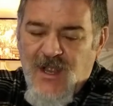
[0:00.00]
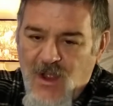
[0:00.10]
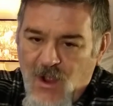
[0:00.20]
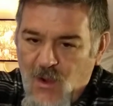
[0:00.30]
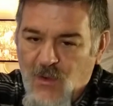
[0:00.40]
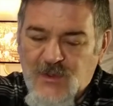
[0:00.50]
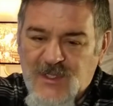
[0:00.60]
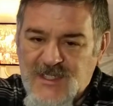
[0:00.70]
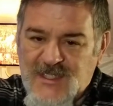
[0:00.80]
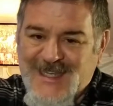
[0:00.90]
hold
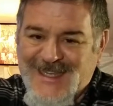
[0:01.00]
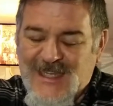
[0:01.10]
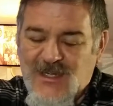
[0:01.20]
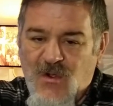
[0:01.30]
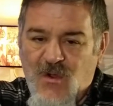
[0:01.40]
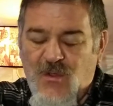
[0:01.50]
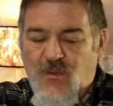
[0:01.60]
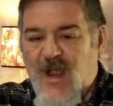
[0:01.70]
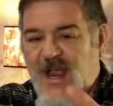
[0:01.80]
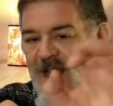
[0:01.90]
this in all the
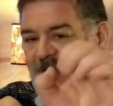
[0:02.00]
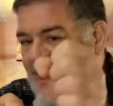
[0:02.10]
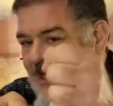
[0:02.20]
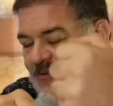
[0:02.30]
way and then